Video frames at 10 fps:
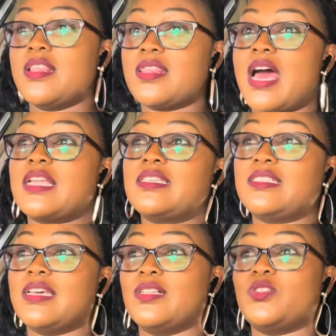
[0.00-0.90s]
that
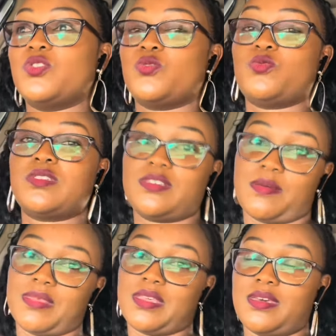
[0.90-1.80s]
tells you
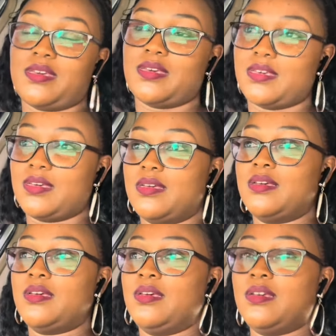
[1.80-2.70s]
something.
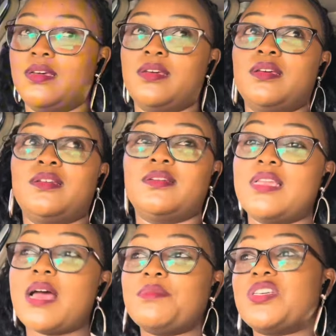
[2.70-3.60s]

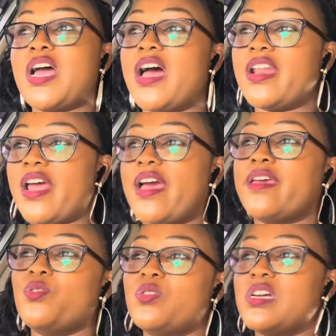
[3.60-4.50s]
Na mshahara
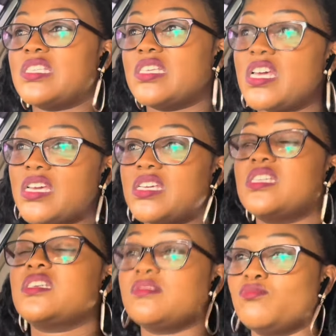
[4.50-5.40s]
haiongezeki.